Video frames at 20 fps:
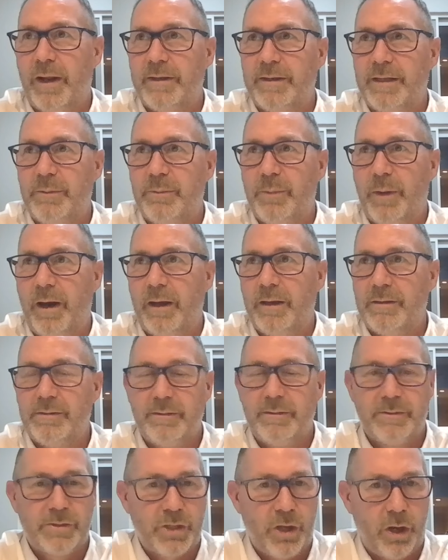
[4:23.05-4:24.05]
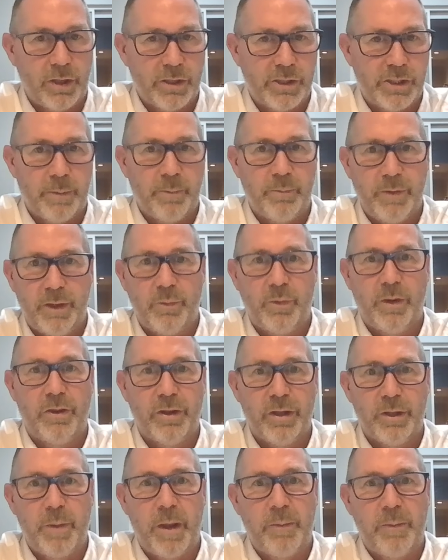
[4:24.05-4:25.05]
when I did my scholarship year
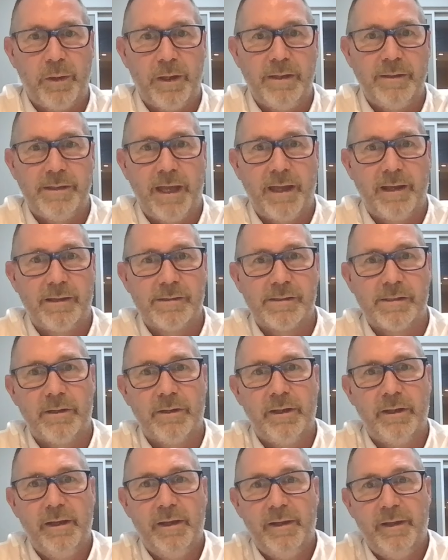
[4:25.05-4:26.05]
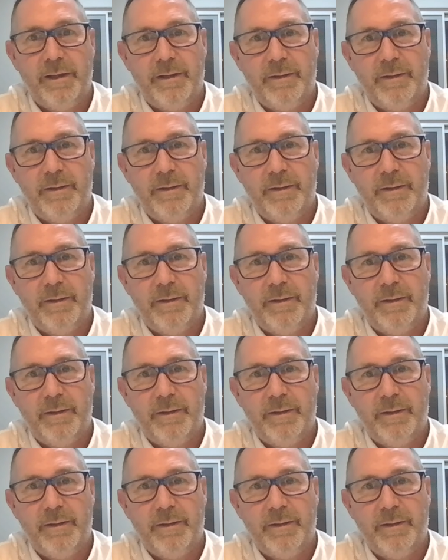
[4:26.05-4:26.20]
with other people in digs, and